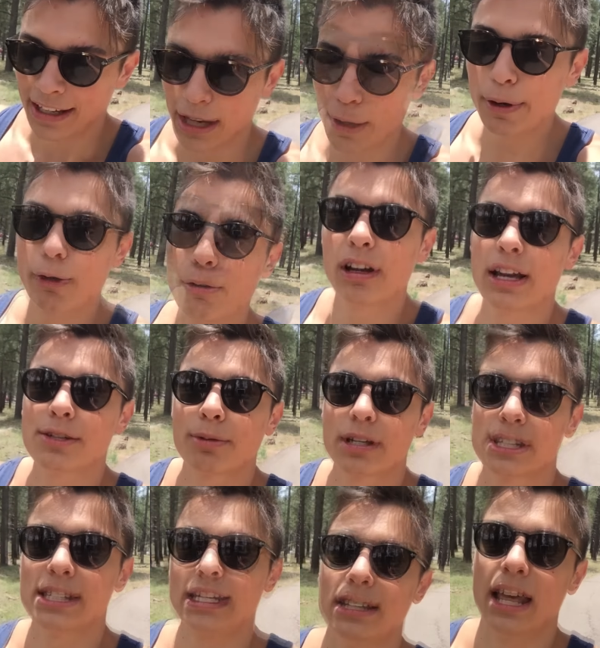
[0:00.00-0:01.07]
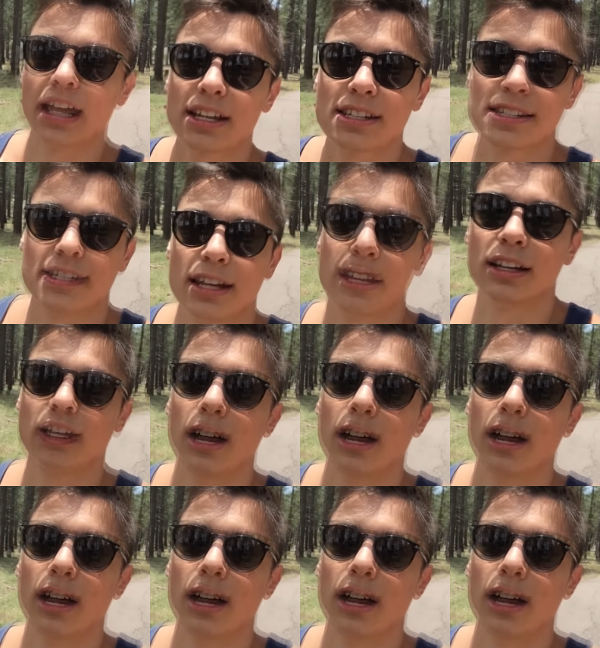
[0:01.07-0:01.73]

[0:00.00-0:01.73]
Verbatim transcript: Let me know what you guys want to see next.